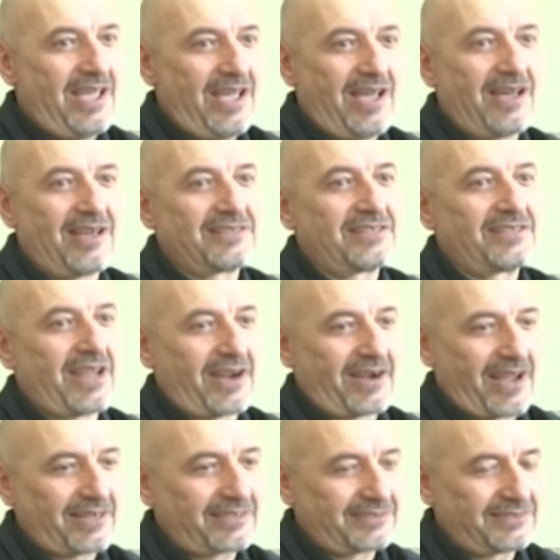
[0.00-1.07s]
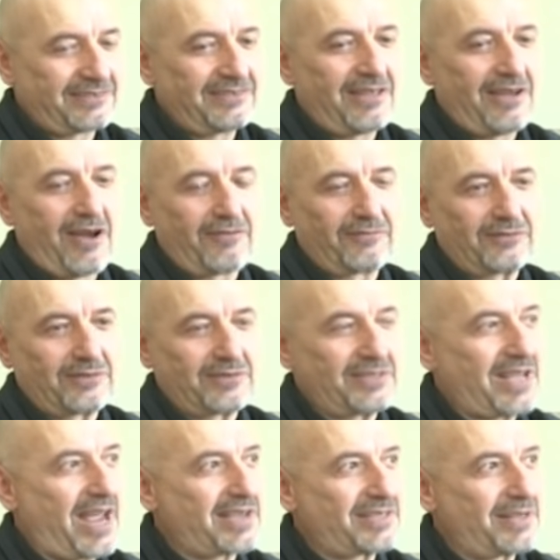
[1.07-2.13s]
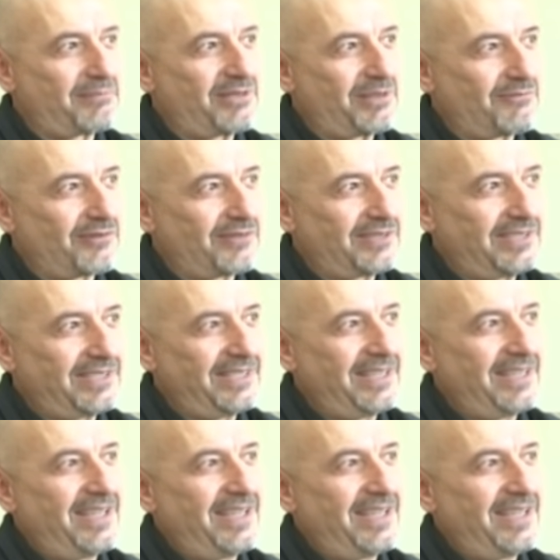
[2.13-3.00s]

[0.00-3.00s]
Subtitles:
The director, of course, Azeb Tewolde,